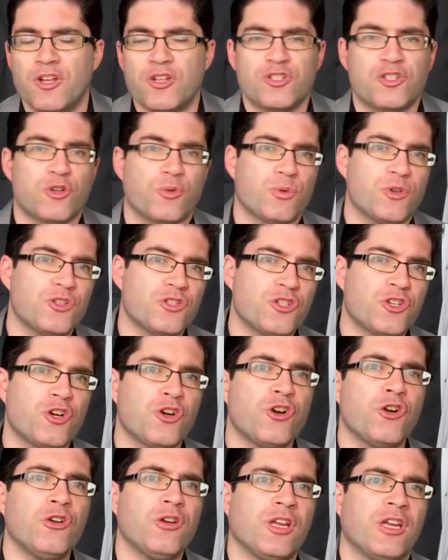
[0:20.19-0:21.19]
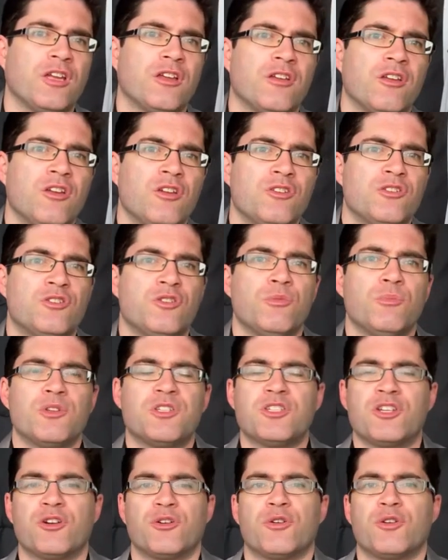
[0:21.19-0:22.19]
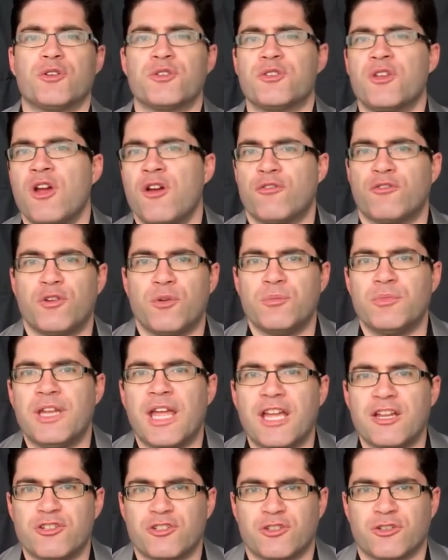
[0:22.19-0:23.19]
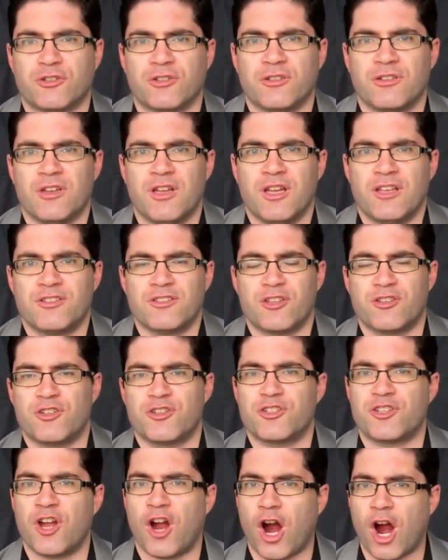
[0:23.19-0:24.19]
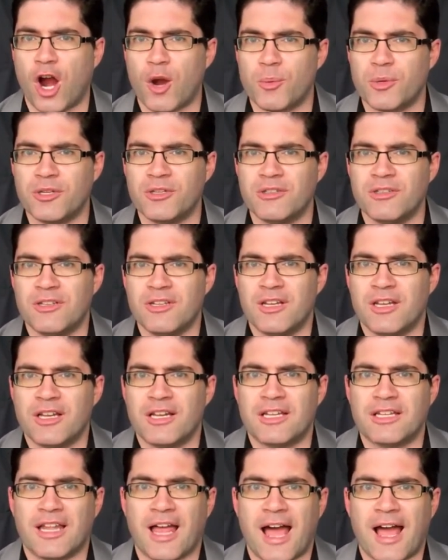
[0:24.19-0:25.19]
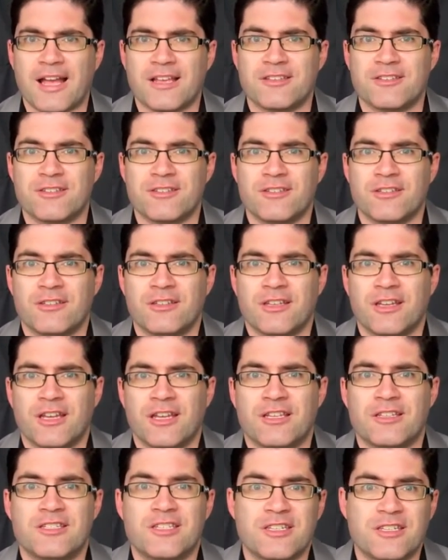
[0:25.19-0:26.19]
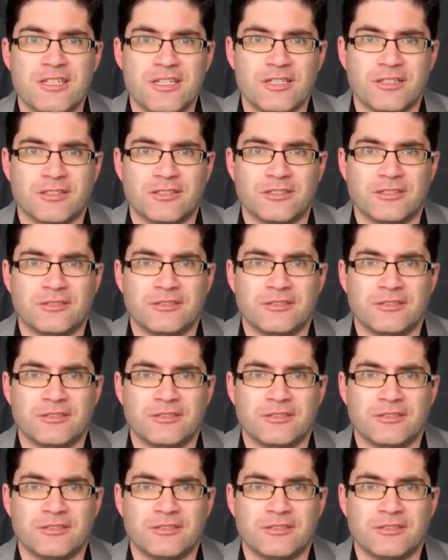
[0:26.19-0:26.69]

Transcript: to returning to materials from nature, such as carbon, glass, and steel.